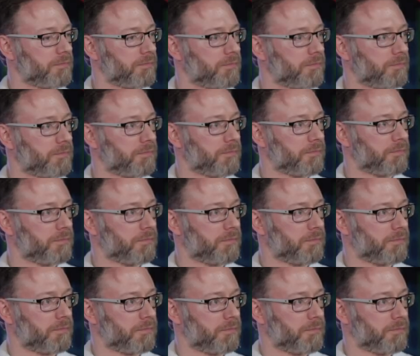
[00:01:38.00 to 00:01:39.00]

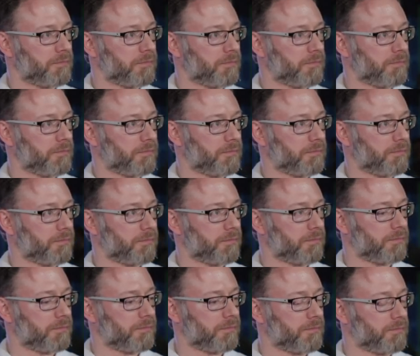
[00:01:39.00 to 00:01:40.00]

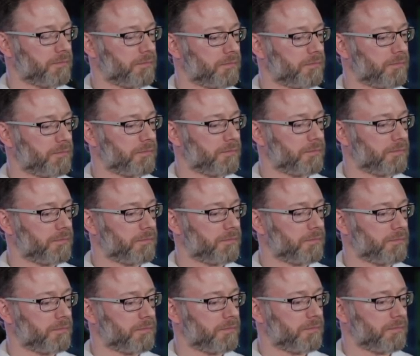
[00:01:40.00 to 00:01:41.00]

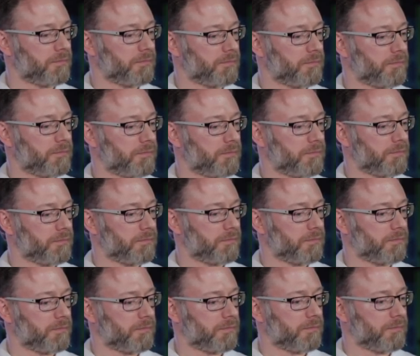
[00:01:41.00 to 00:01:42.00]

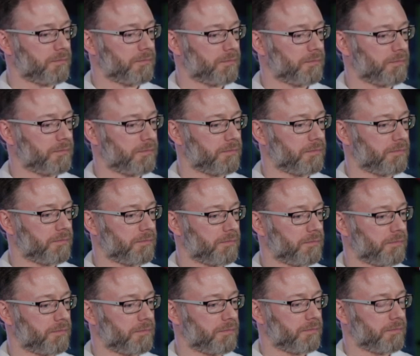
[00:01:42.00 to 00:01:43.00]

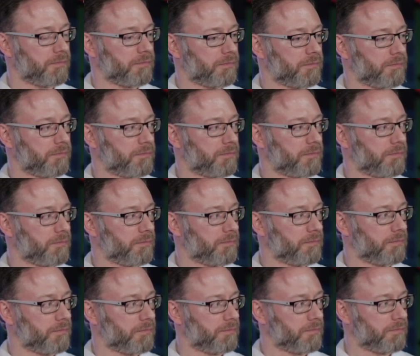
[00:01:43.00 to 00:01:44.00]

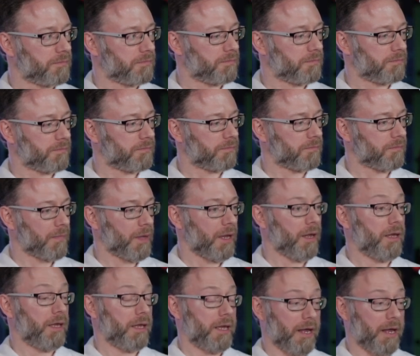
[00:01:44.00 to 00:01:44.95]
[no speech]